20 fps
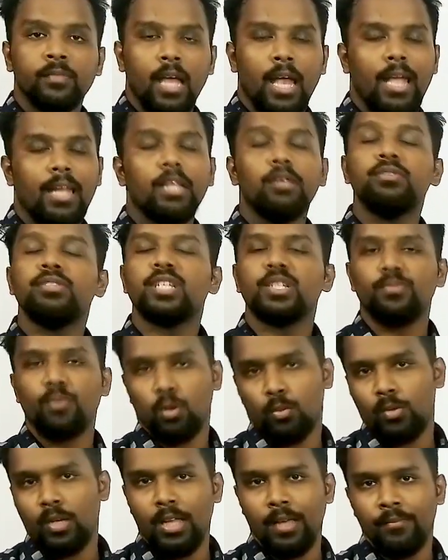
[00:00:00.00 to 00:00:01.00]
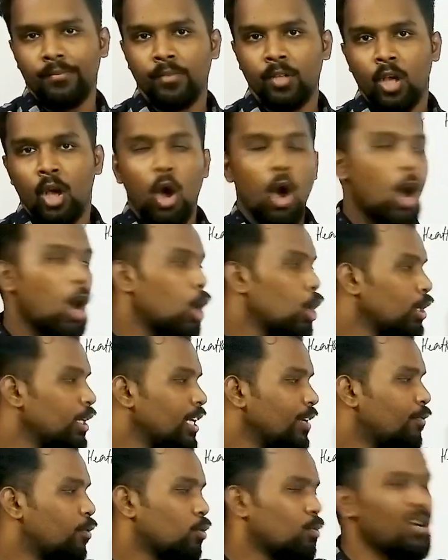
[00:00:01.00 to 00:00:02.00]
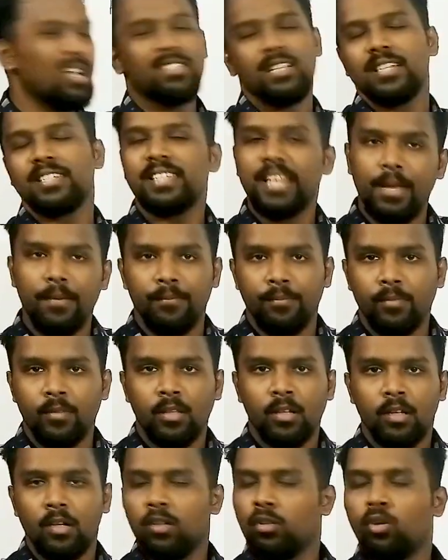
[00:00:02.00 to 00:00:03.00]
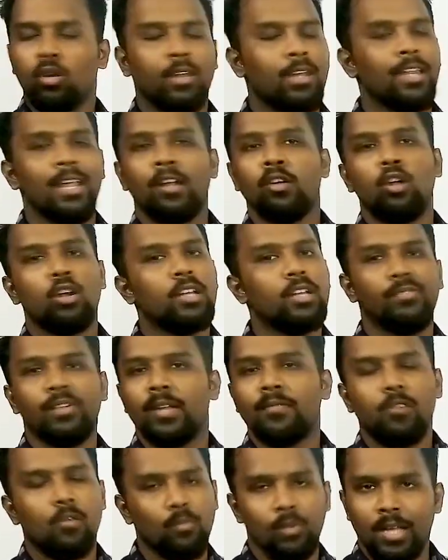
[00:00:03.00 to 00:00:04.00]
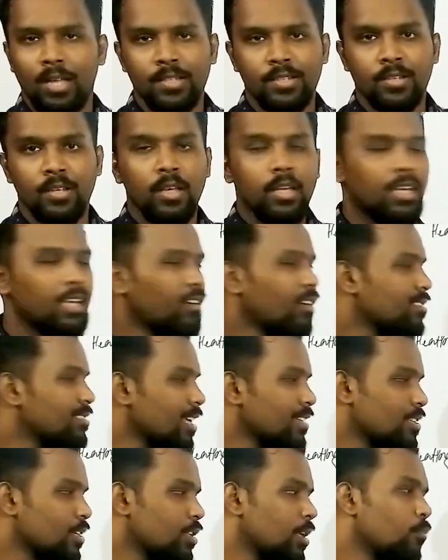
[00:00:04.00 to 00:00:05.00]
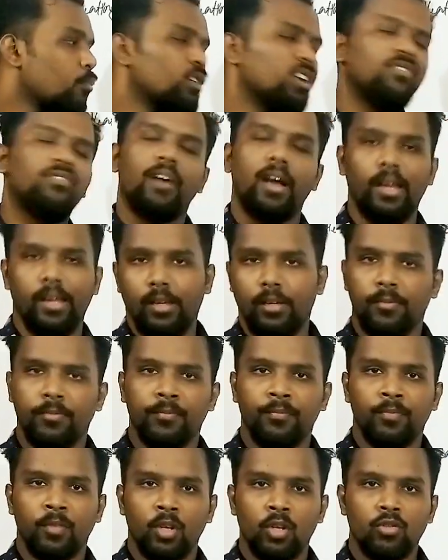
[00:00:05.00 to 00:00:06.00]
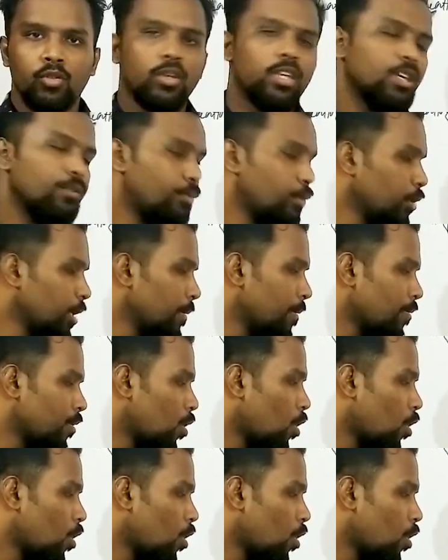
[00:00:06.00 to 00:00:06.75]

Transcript: Again, use this formula. All the formulas are same. They are not different formulas. You can just actually modify it. So if you remember